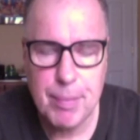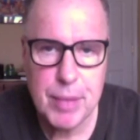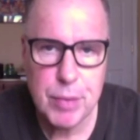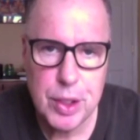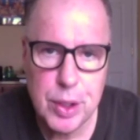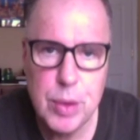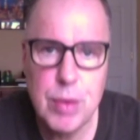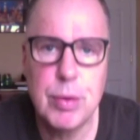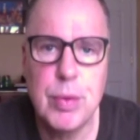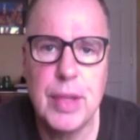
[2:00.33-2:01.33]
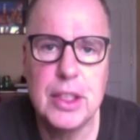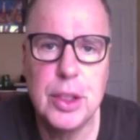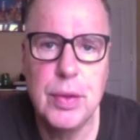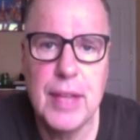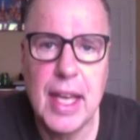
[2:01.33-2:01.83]
have been renewed through the
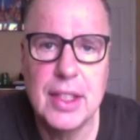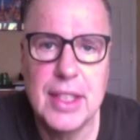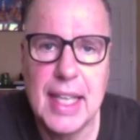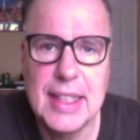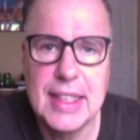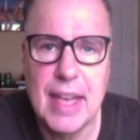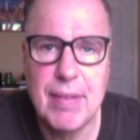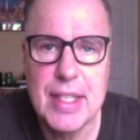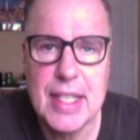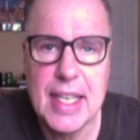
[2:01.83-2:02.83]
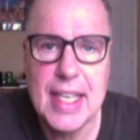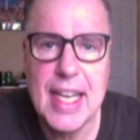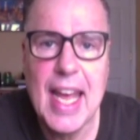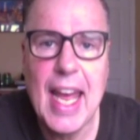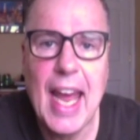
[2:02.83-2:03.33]

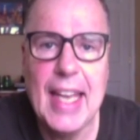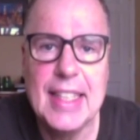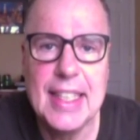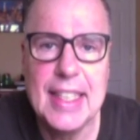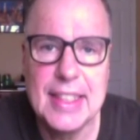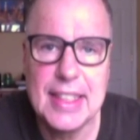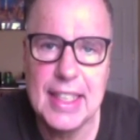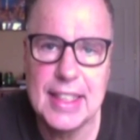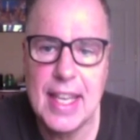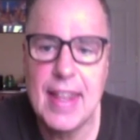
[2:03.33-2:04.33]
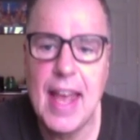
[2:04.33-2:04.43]
2017 18 season.